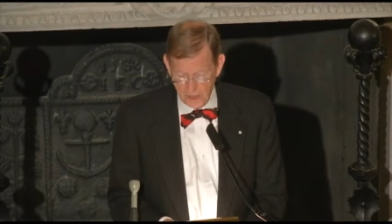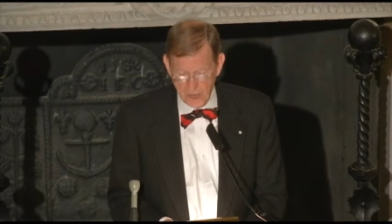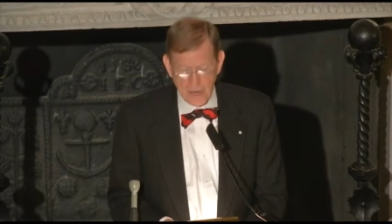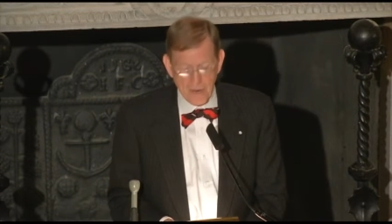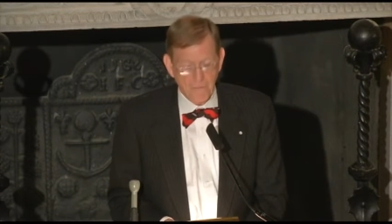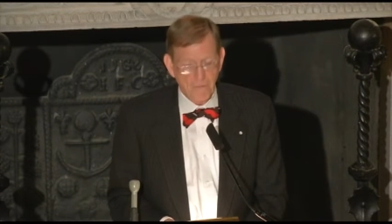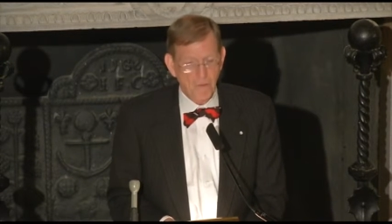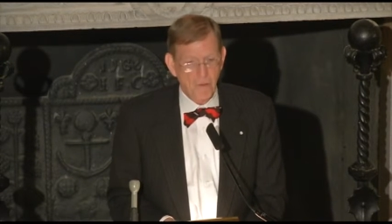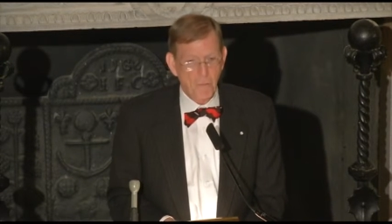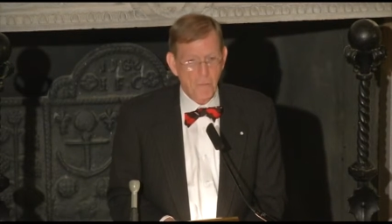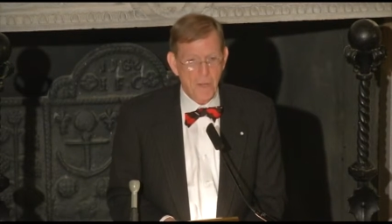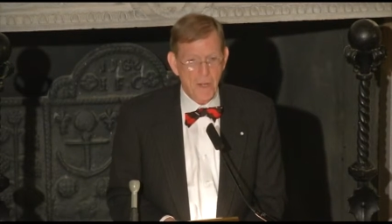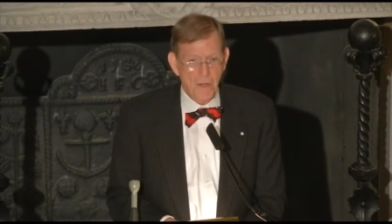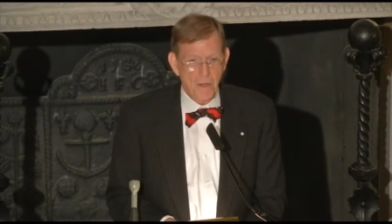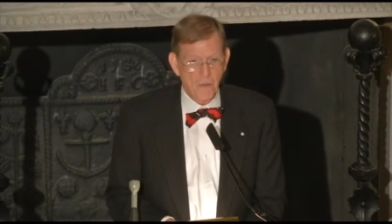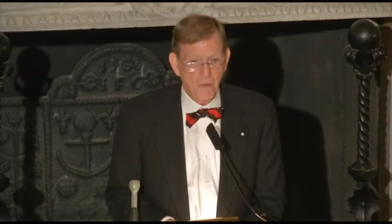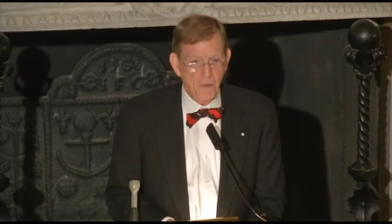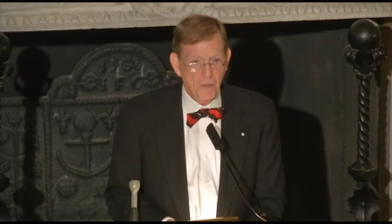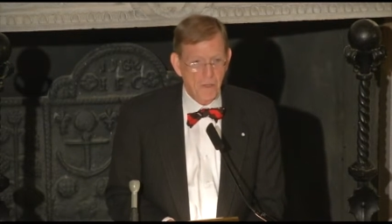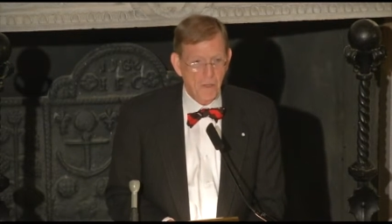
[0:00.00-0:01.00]
after the
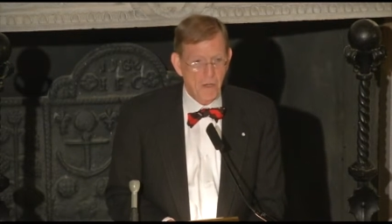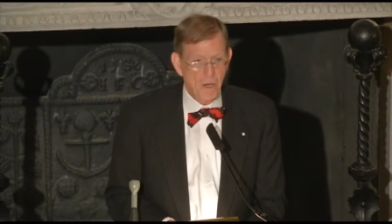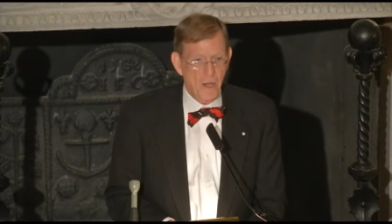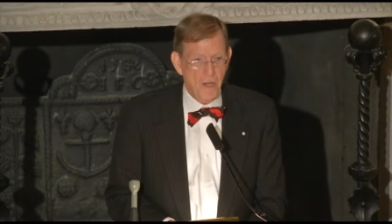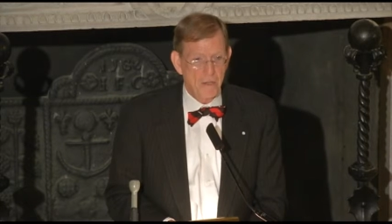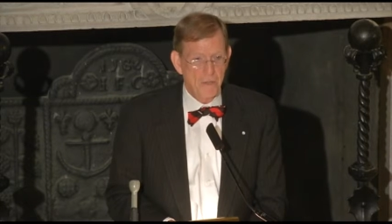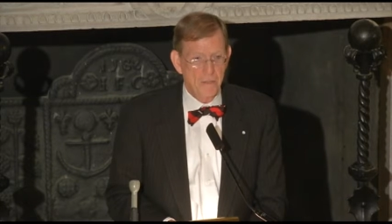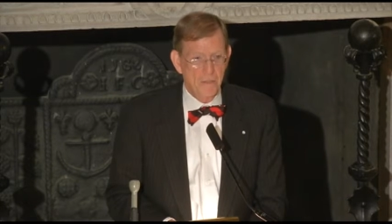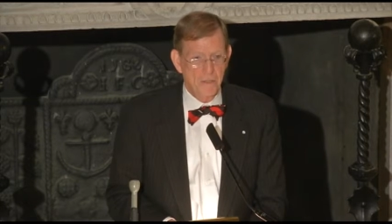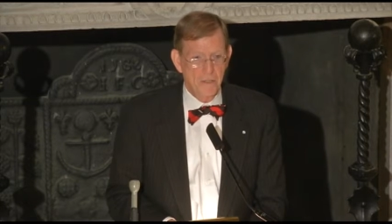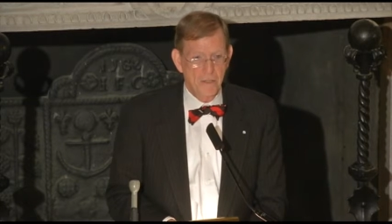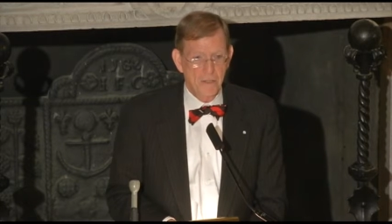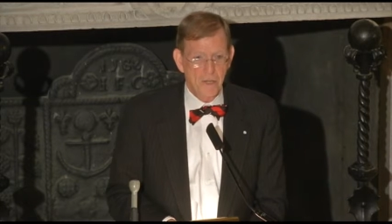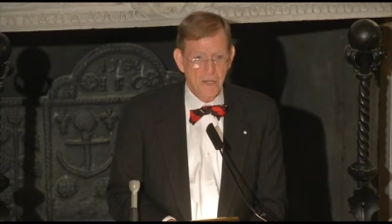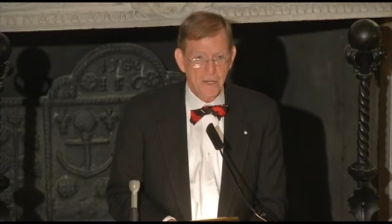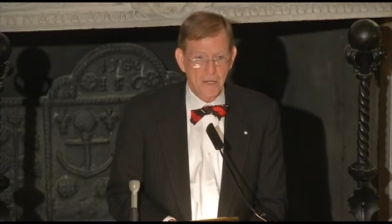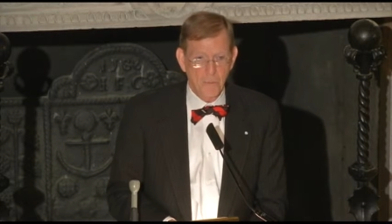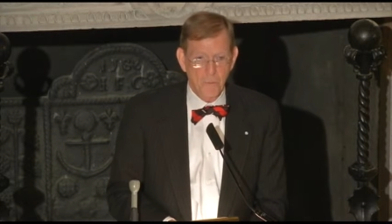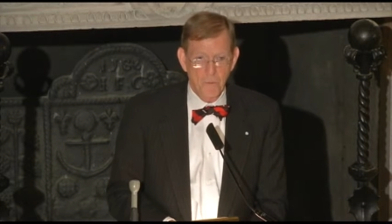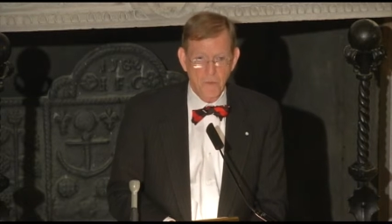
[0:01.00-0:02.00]
Battle of the Culloden could
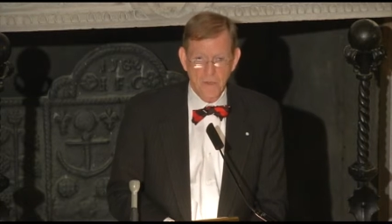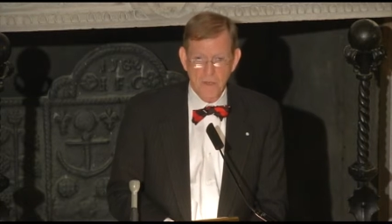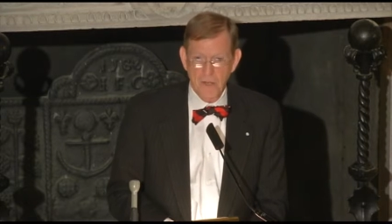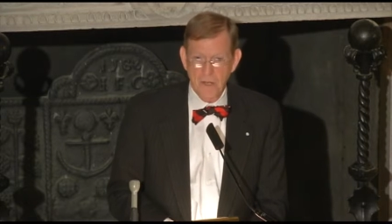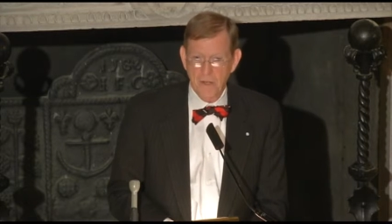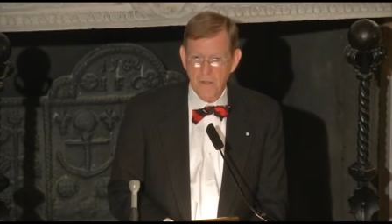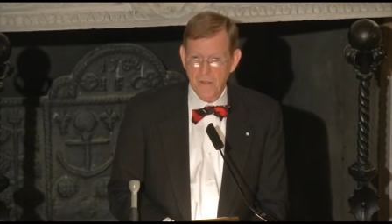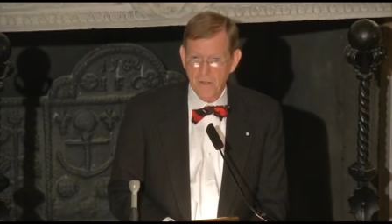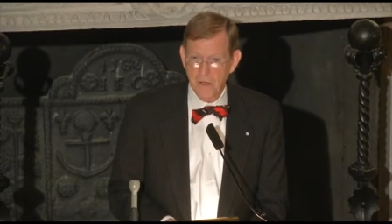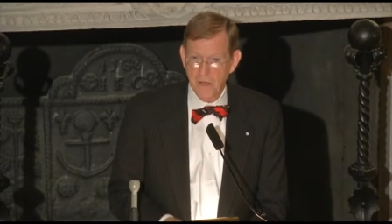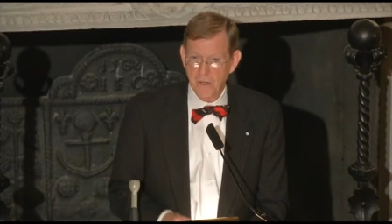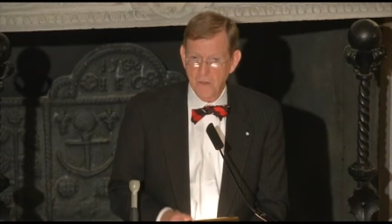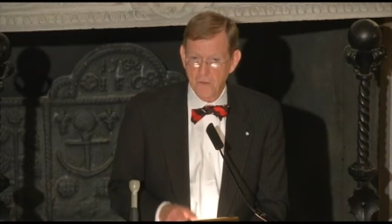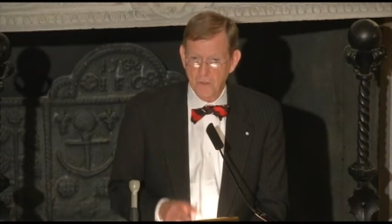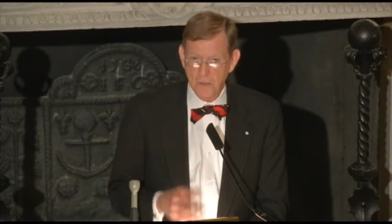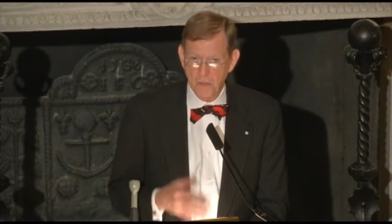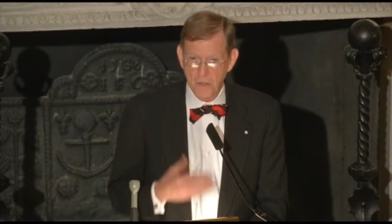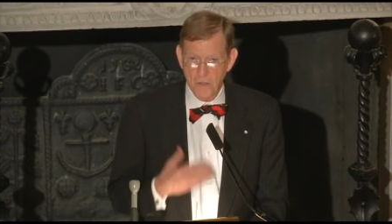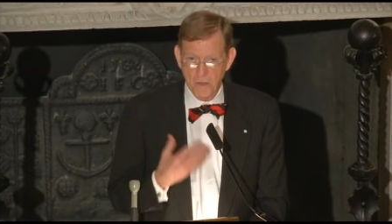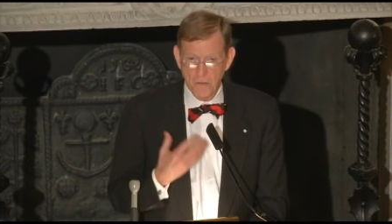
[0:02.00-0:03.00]
take up the King's
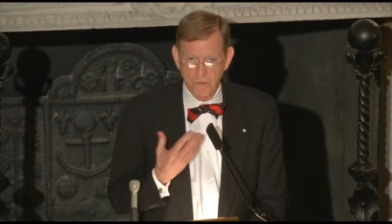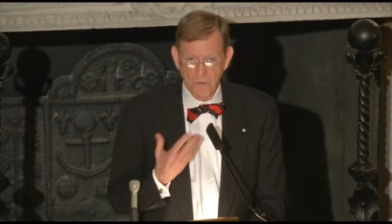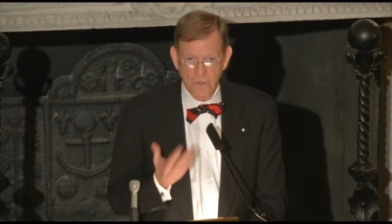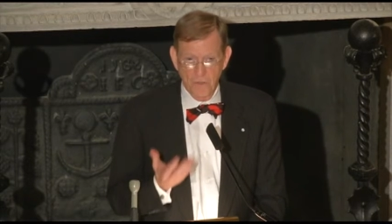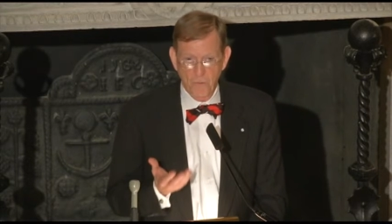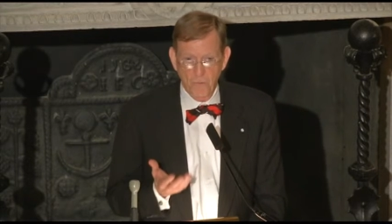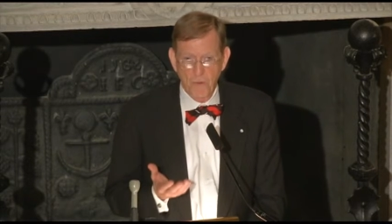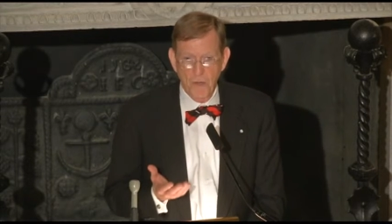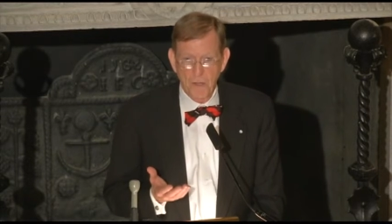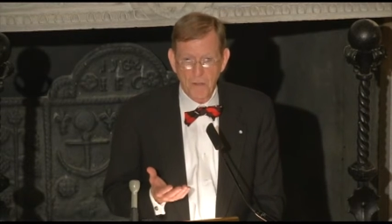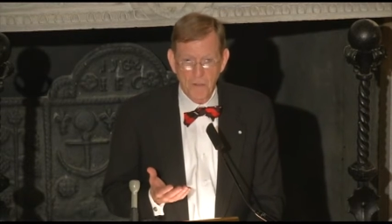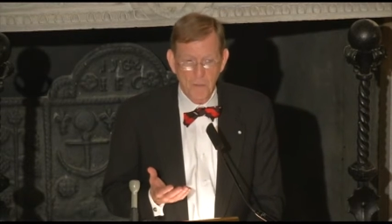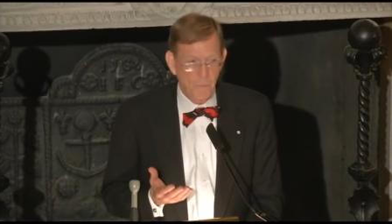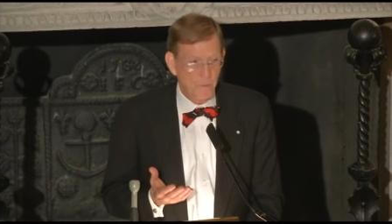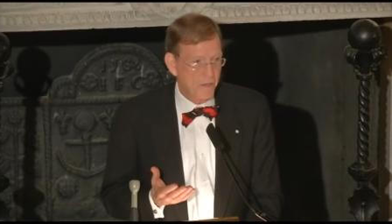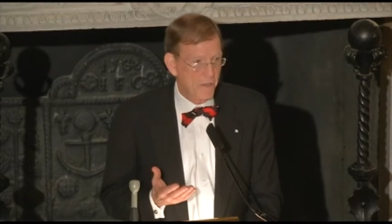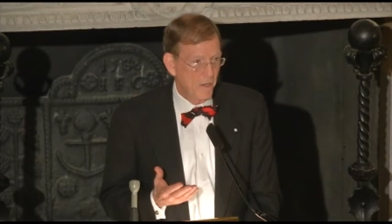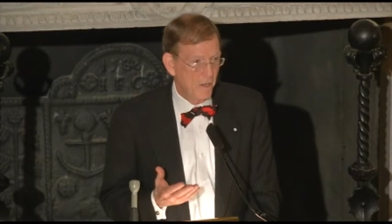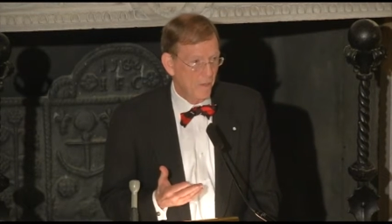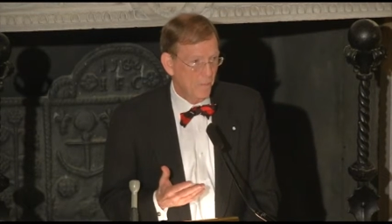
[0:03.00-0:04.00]
colors is frankly
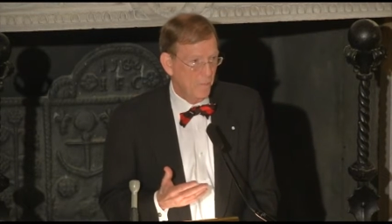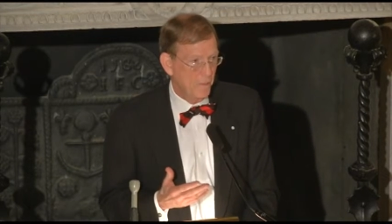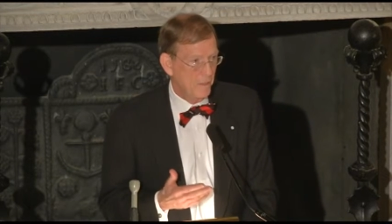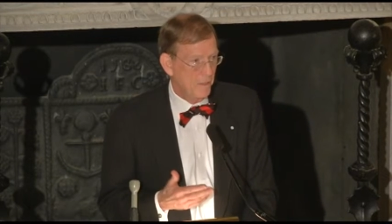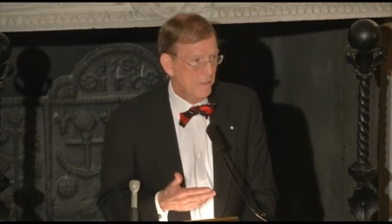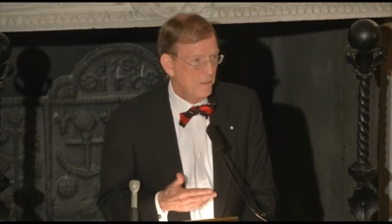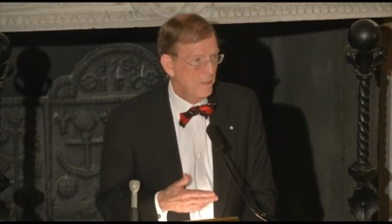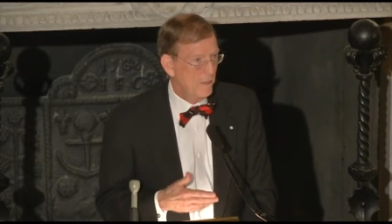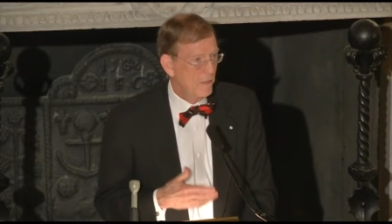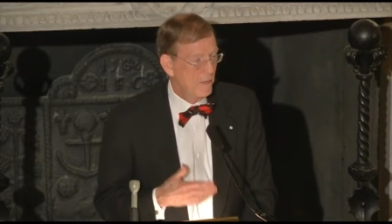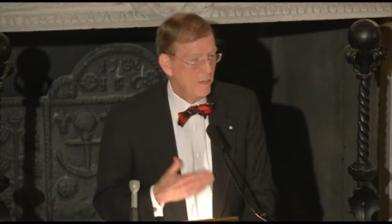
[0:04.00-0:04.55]
beyond me.